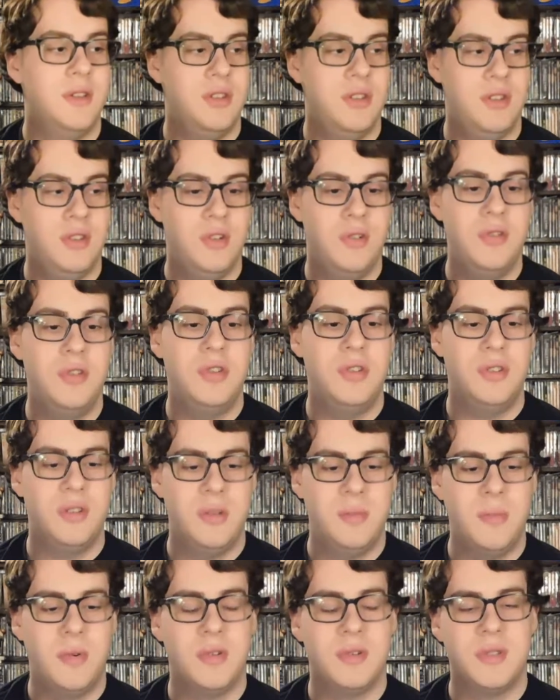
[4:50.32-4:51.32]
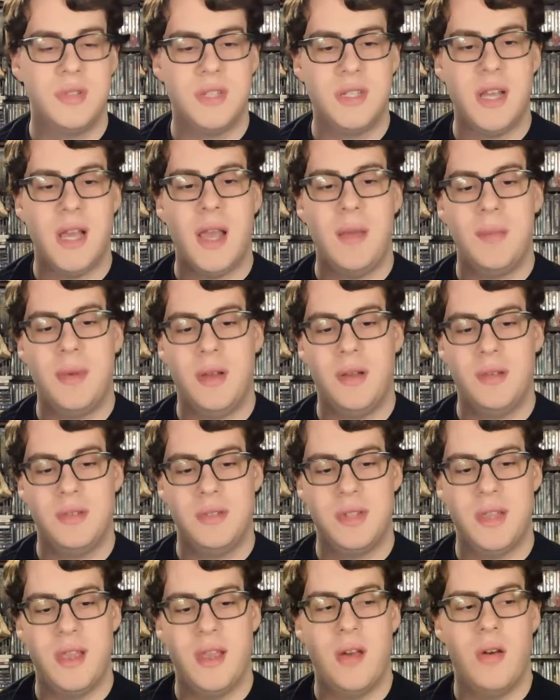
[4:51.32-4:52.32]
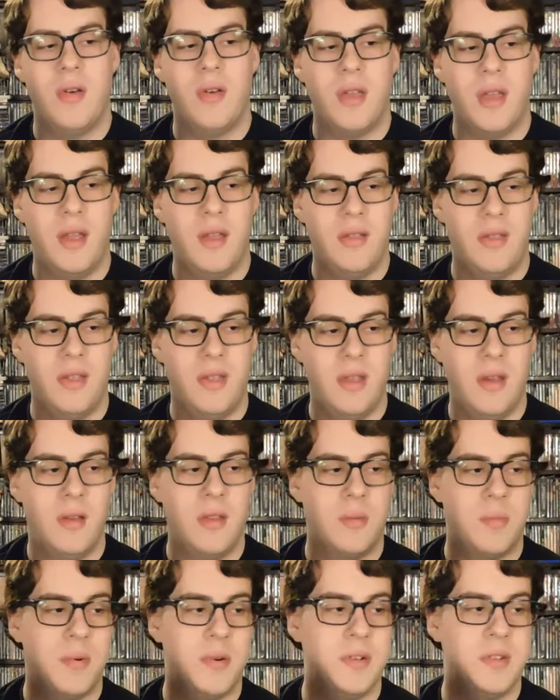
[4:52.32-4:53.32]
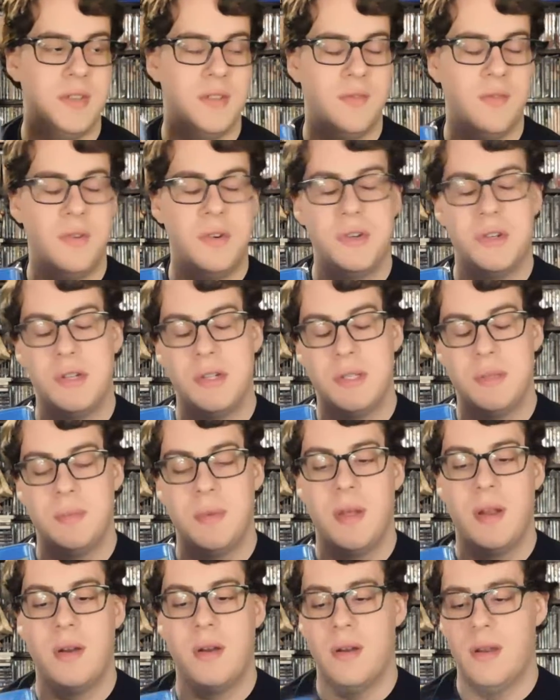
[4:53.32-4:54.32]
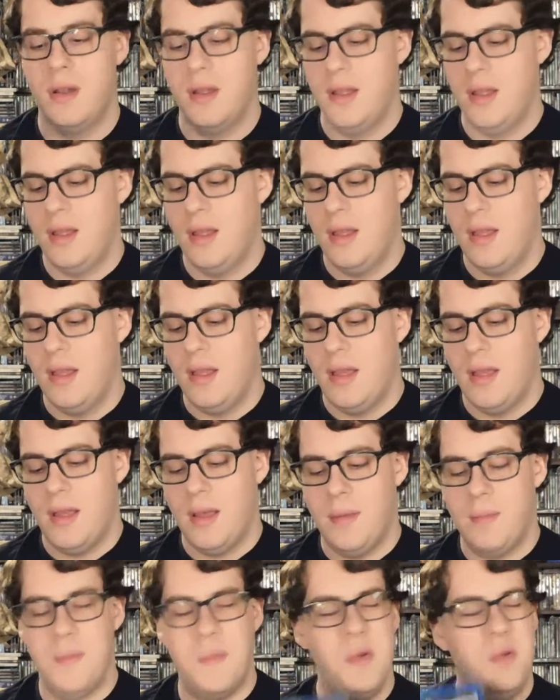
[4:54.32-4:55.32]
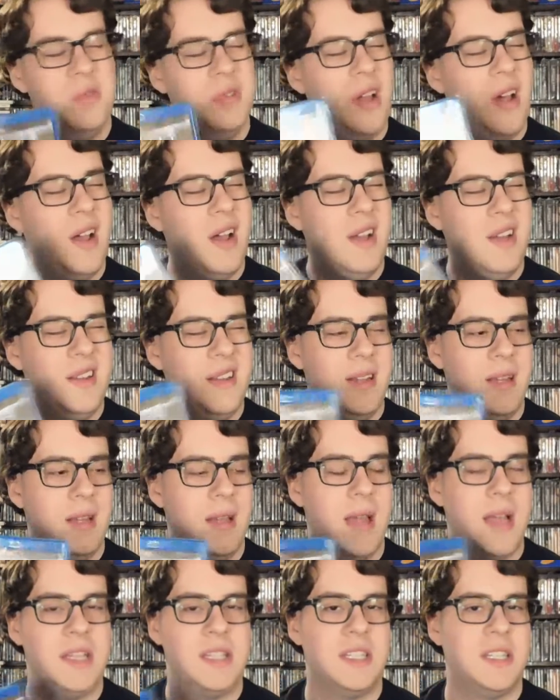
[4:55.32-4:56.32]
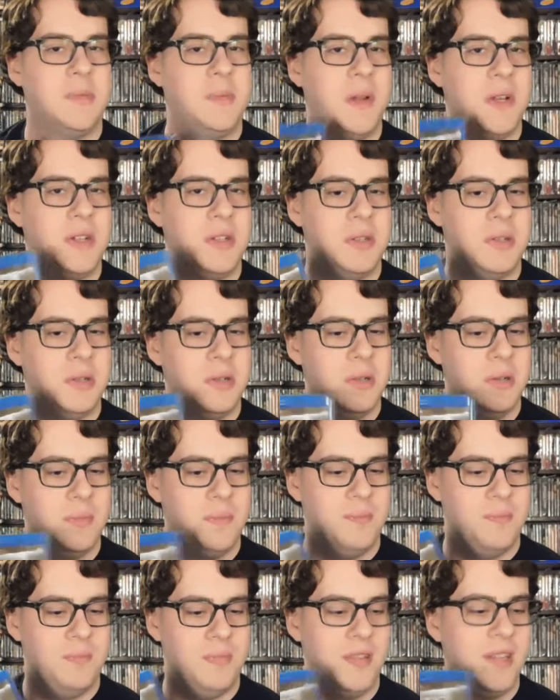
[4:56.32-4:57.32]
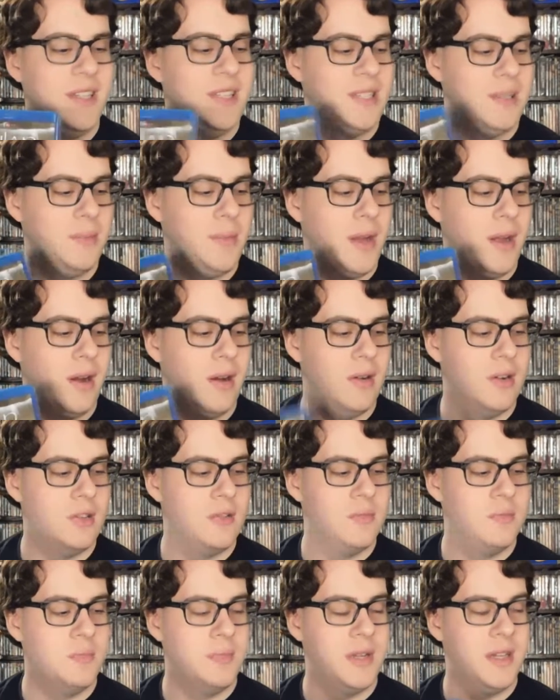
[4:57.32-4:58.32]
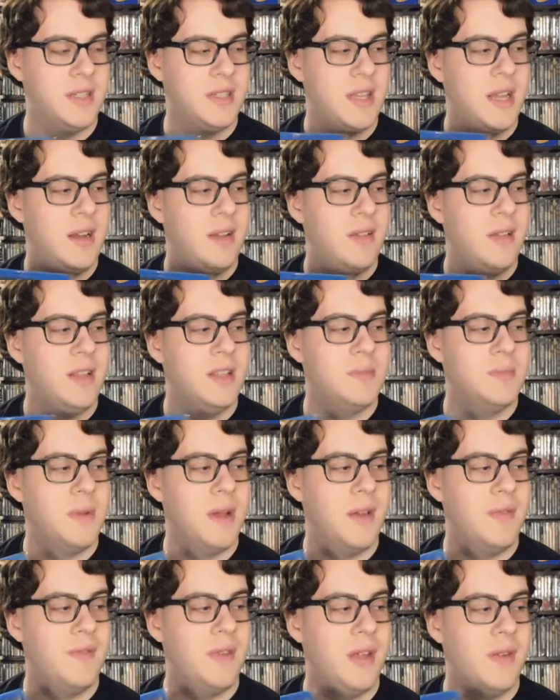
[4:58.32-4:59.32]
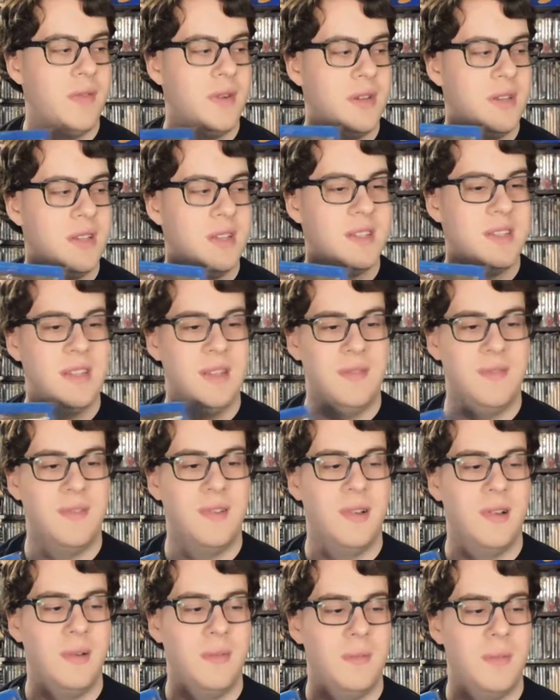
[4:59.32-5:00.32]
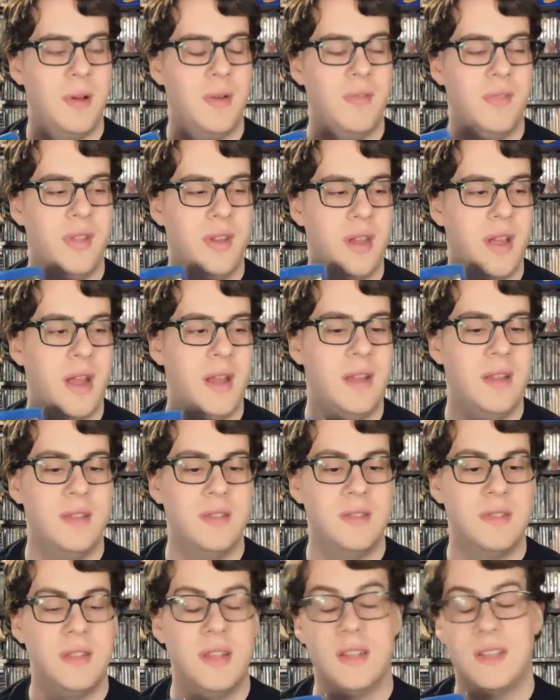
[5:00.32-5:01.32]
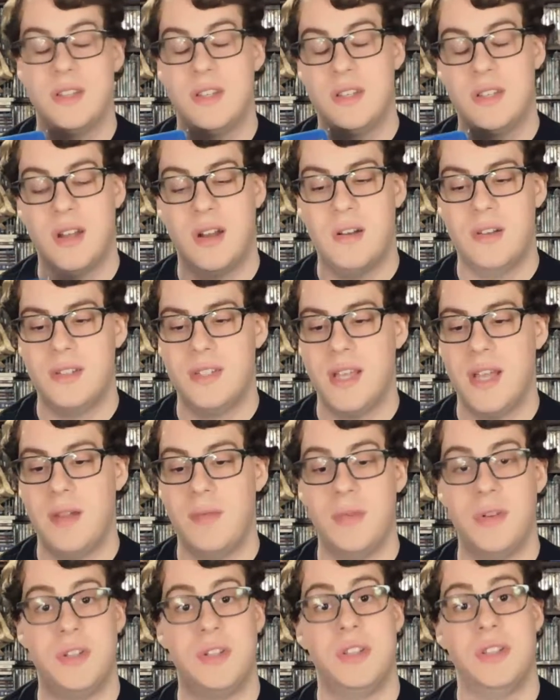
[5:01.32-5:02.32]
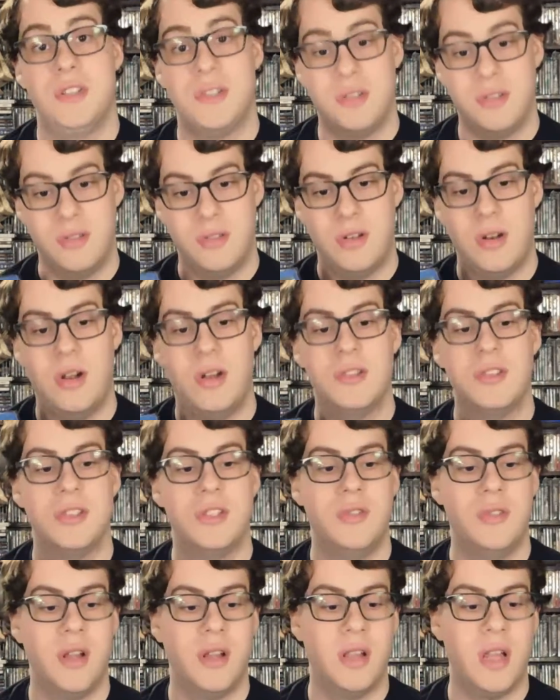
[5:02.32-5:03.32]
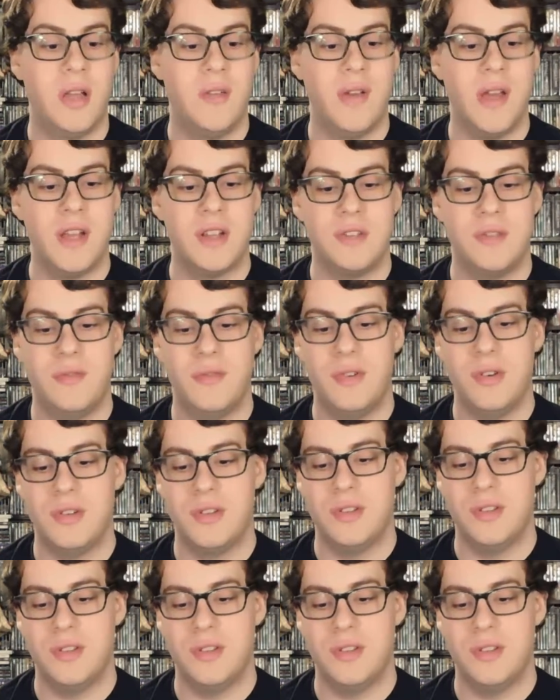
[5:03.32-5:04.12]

usually most of the time I'll say, okay, the other person's version is better. Mulan has a special place in my heart. technically it's my favorite Disney film of the 90s next to Tarzan, which is, they're also doing a live action version